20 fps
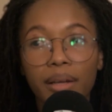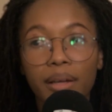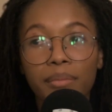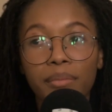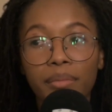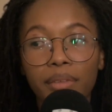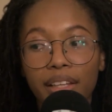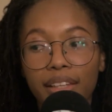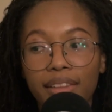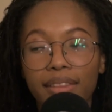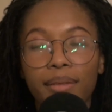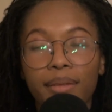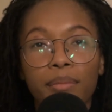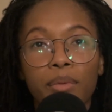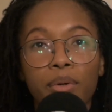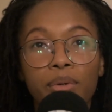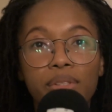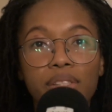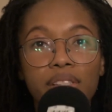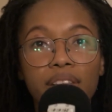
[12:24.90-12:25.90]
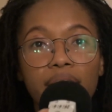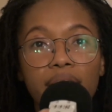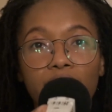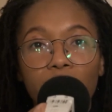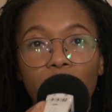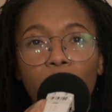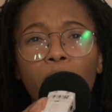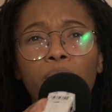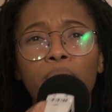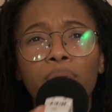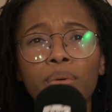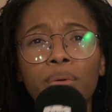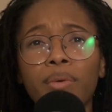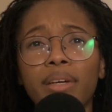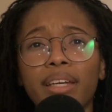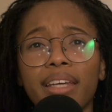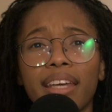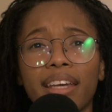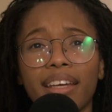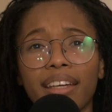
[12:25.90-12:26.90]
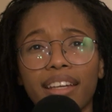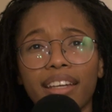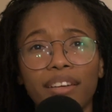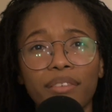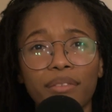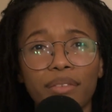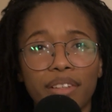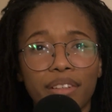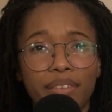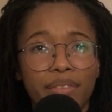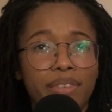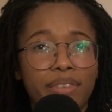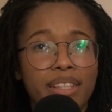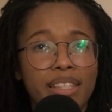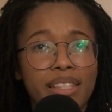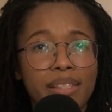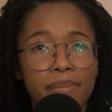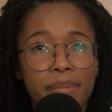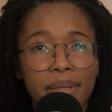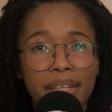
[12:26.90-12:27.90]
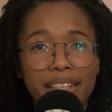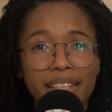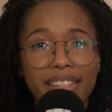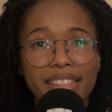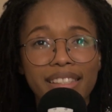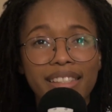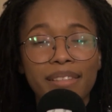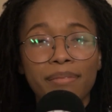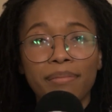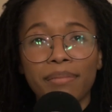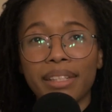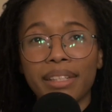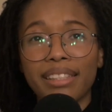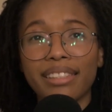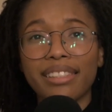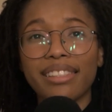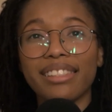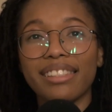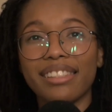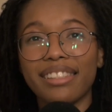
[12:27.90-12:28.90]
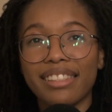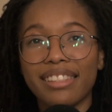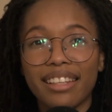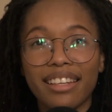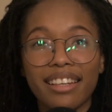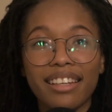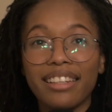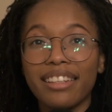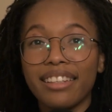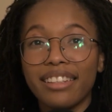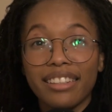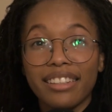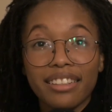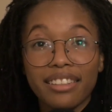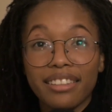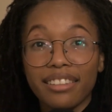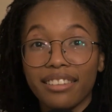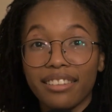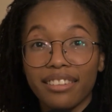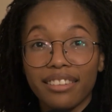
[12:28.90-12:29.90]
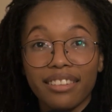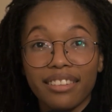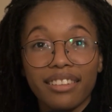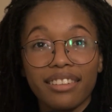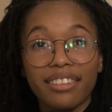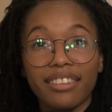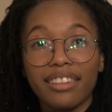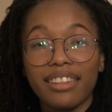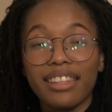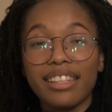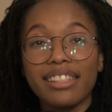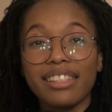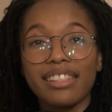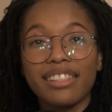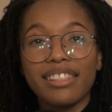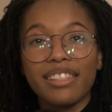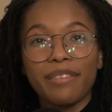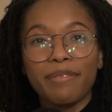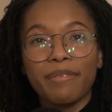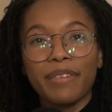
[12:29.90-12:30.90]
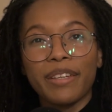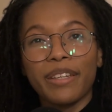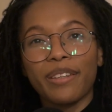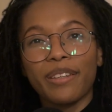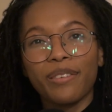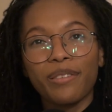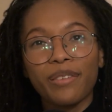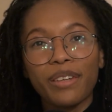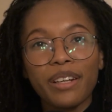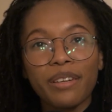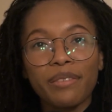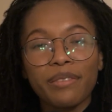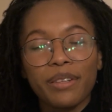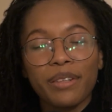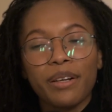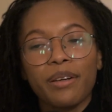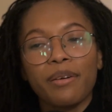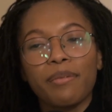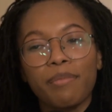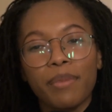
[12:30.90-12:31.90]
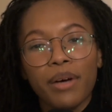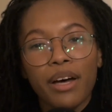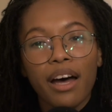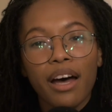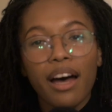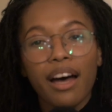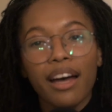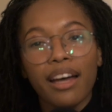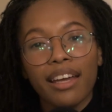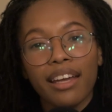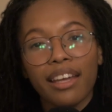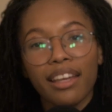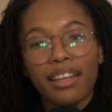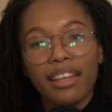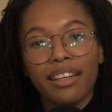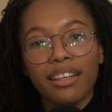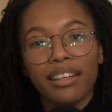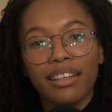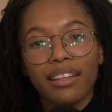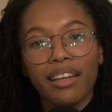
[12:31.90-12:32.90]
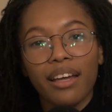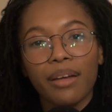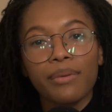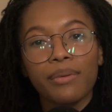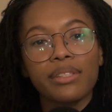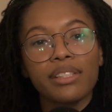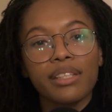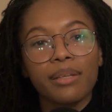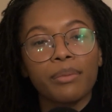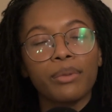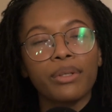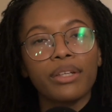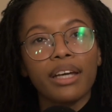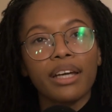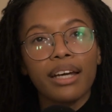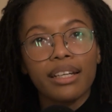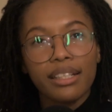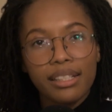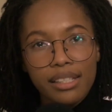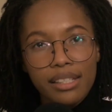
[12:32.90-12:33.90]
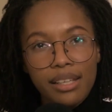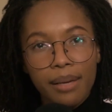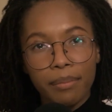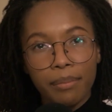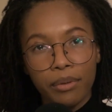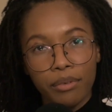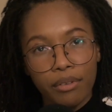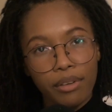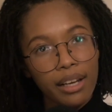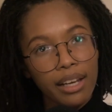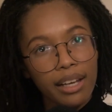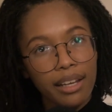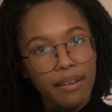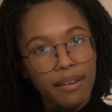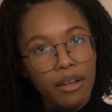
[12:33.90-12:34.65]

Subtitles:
like the most like, oh no, I can't get rid of this because it means this to me or whatever. But I was able to kind of separate